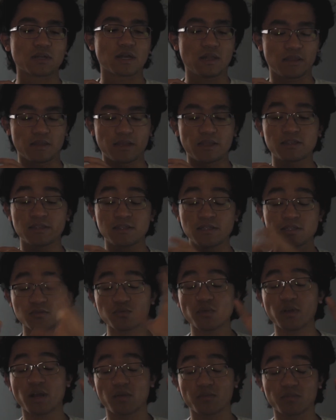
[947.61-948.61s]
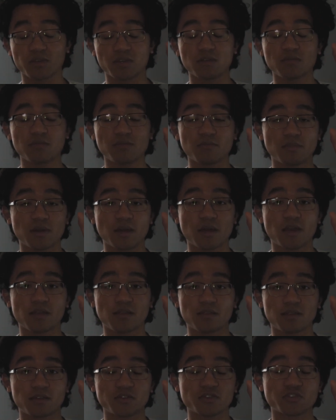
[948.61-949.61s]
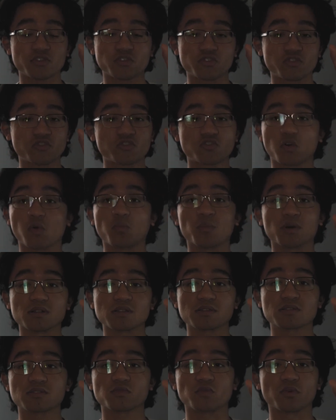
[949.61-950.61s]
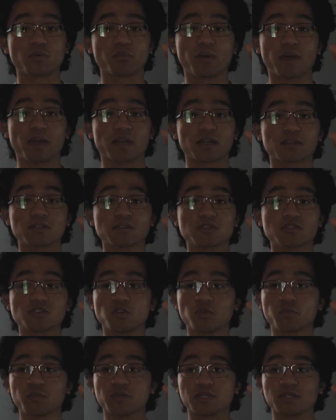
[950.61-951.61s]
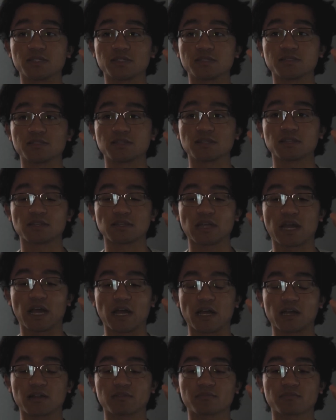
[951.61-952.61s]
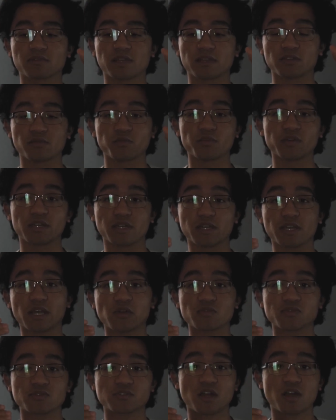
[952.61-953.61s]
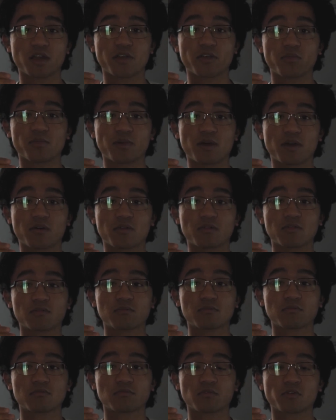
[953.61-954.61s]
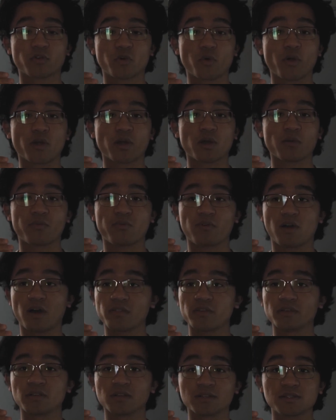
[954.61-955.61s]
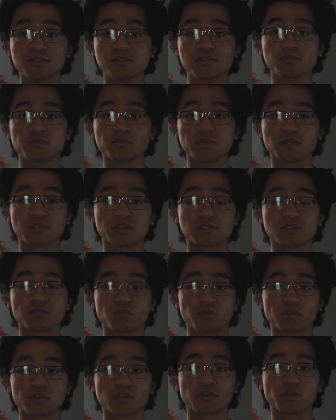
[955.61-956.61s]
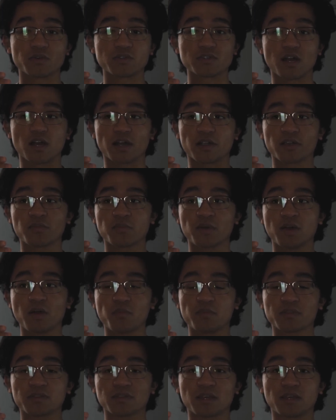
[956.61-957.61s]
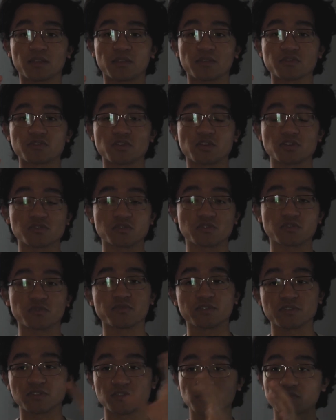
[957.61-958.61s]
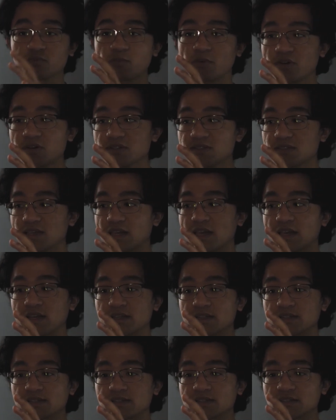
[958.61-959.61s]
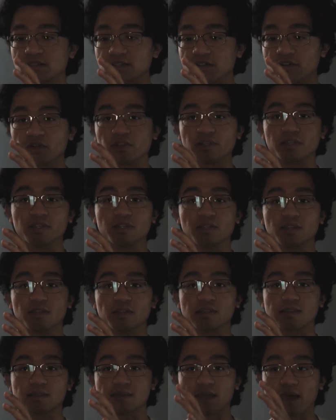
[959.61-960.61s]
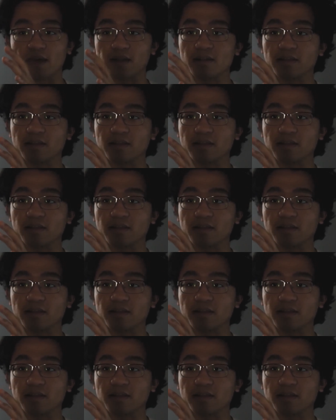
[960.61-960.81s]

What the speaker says: this is what I mean by there's just so much to unpack in this show, because in the beginning I was talking about growing up fatherless because of what they were talking about, but then there's also the visual parts, and it's literally that